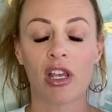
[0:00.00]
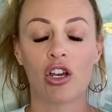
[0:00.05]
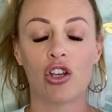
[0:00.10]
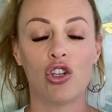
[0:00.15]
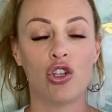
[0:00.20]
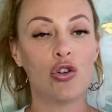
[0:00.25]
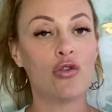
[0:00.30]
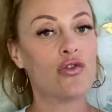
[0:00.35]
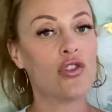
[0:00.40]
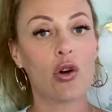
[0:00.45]

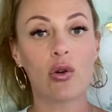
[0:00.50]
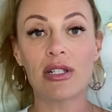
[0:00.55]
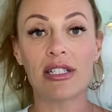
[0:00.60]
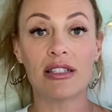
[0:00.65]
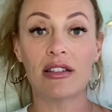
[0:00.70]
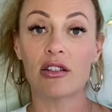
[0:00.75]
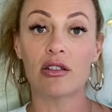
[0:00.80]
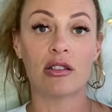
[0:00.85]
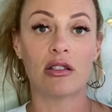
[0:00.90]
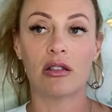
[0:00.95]
you've noticed that
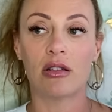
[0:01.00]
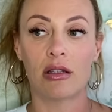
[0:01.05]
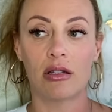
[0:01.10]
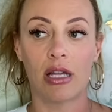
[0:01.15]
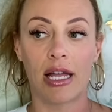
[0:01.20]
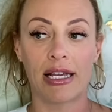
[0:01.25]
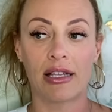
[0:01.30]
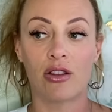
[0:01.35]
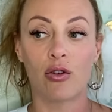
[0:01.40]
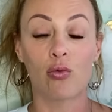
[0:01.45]
there's
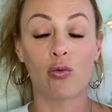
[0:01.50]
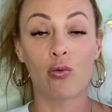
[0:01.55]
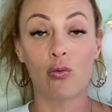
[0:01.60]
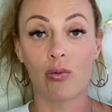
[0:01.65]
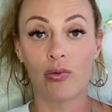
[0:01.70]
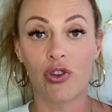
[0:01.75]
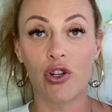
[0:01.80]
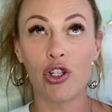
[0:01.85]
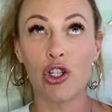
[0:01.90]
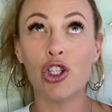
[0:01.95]
like the,
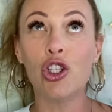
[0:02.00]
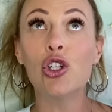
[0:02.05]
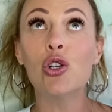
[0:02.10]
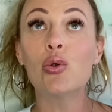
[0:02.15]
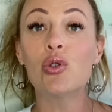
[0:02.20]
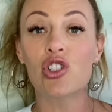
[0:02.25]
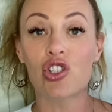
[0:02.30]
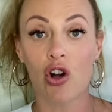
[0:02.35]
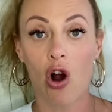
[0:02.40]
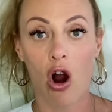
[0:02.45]
the
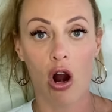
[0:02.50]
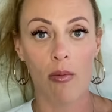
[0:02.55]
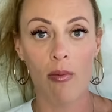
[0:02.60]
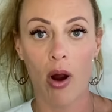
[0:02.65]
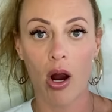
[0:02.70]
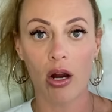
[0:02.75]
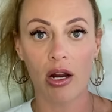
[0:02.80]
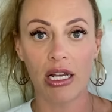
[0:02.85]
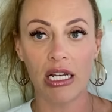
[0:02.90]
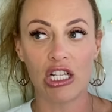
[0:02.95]
used car
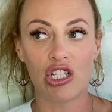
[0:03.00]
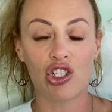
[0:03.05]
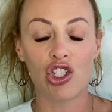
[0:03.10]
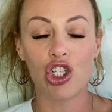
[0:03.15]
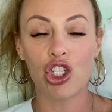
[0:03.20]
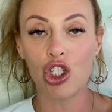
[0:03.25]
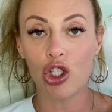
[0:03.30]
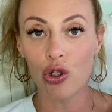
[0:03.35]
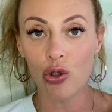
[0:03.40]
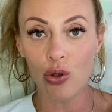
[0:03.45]
market is
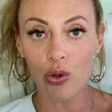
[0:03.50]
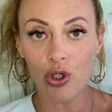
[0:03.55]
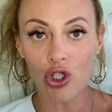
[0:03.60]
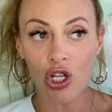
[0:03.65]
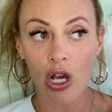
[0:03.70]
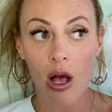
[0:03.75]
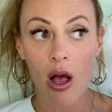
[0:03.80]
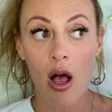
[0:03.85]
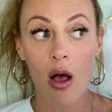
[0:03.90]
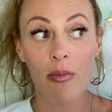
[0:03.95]

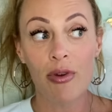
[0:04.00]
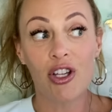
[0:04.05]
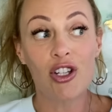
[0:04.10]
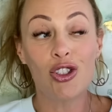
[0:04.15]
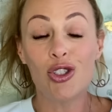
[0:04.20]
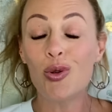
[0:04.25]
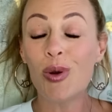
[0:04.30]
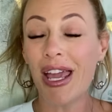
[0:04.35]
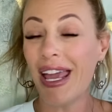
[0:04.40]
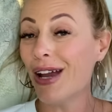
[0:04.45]
huge
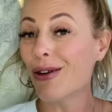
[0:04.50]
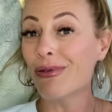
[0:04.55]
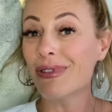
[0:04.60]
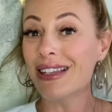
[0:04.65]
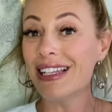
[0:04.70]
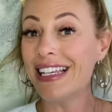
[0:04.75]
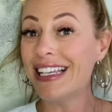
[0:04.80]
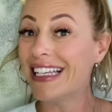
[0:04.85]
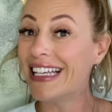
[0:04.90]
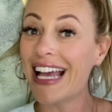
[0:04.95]
because you can't
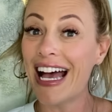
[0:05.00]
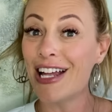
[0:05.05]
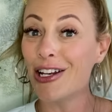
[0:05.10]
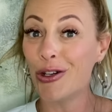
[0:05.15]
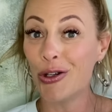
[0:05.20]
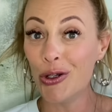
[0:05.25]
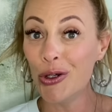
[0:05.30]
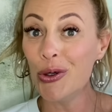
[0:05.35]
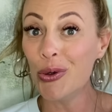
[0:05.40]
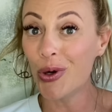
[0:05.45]
really get
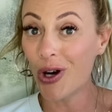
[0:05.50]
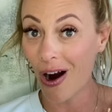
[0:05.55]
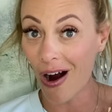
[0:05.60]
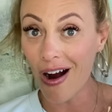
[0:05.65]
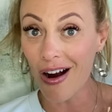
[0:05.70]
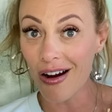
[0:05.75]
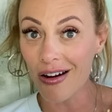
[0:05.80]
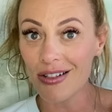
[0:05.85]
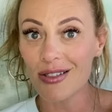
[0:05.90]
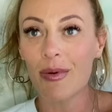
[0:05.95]
new
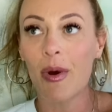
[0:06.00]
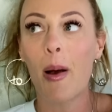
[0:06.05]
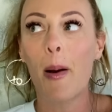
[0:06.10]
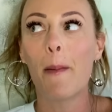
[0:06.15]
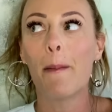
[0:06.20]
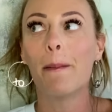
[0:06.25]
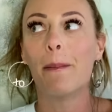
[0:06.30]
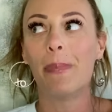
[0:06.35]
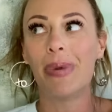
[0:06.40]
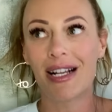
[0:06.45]
cars
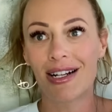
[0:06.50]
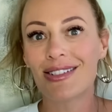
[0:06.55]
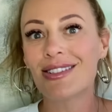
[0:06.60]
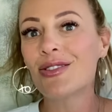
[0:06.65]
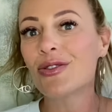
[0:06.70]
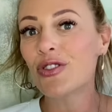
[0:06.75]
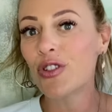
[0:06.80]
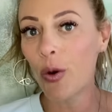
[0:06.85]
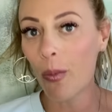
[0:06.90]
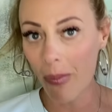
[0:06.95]
because
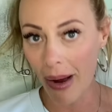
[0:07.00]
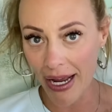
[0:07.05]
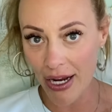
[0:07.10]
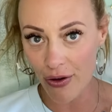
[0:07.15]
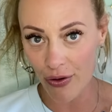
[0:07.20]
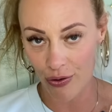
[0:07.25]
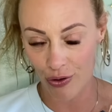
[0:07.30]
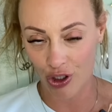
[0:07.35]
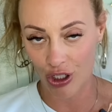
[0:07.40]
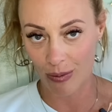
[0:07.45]
there's no
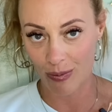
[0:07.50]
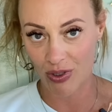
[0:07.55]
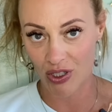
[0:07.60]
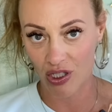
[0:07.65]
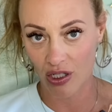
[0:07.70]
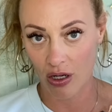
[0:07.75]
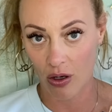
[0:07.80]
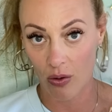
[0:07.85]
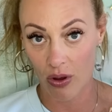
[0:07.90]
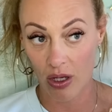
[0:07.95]
microchips to
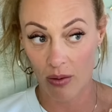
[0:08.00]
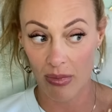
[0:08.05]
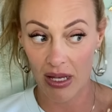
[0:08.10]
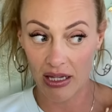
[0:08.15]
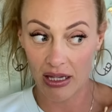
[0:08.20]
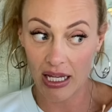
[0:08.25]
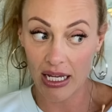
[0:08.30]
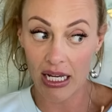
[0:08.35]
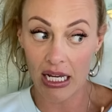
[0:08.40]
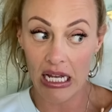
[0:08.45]
go in them.
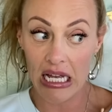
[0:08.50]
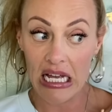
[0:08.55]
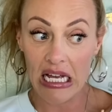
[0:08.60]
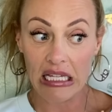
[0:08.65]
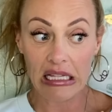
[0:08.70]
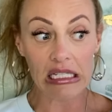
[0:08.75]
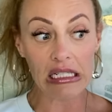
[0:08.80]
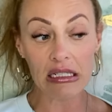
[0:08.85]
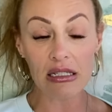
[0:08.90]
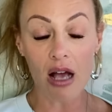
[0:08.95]
And like,
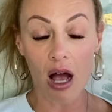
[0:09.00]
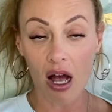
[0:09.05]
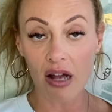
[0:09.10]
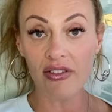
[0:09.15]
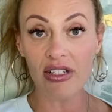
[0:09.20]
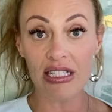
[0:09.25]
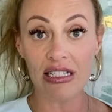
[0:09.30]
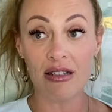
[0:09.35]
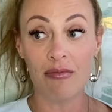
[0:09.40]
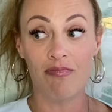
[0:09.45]
this is
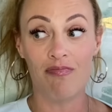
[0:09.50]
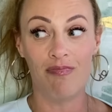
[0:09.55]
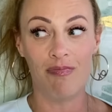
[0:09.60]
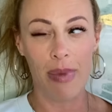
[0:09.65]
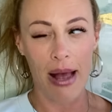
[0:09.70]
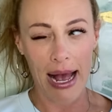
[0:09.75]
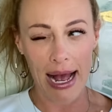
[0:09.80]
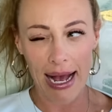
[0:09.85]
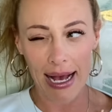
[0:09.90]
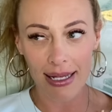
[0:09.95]
obviously
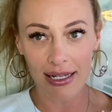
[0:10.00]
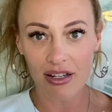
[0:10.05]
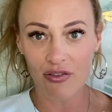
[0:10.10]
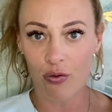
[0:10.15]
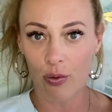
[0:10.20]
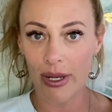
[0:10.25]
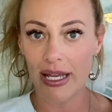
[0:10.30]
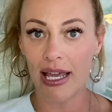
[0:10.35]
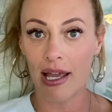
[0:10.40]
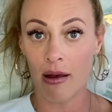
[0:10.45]
bad if
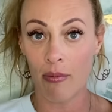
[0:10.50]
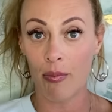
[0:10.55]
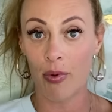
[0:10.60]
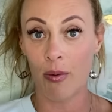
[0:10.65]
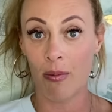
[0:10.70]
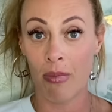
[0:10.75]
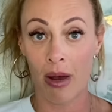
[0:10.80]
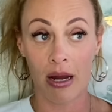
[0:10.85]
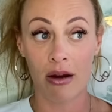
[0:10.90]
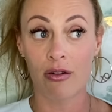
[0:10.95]
we can't
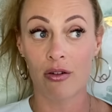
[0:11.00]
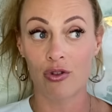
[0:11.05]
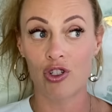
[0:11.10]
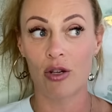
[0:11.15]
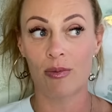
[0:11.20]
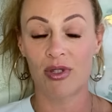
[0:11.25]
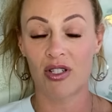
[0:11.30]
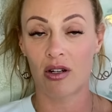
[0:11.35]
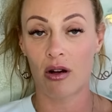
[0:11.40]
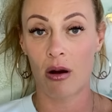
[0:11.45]
put
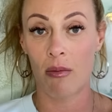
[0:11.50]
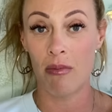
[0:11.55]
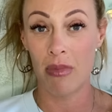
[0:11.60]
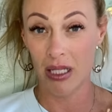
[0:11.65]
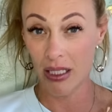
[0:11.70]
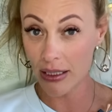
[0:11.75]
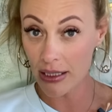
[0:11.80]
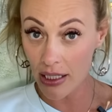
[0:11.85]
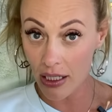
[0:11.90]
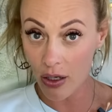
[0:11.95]
microchips in our
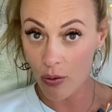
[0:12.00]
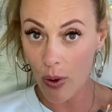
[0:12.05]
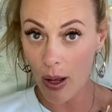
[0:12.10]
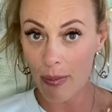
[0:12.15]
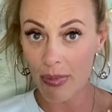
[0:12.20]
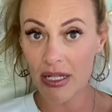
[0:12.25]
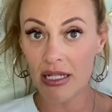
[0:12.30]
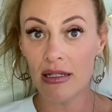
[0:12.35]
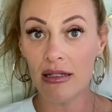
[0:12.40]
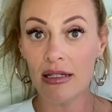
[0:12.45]
military
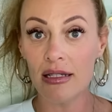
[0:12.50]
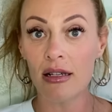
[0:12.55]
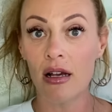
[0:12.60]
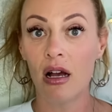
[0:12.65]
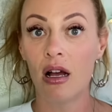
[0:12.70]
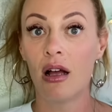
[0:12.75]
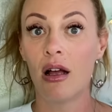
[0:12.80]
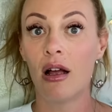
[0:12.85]
weapons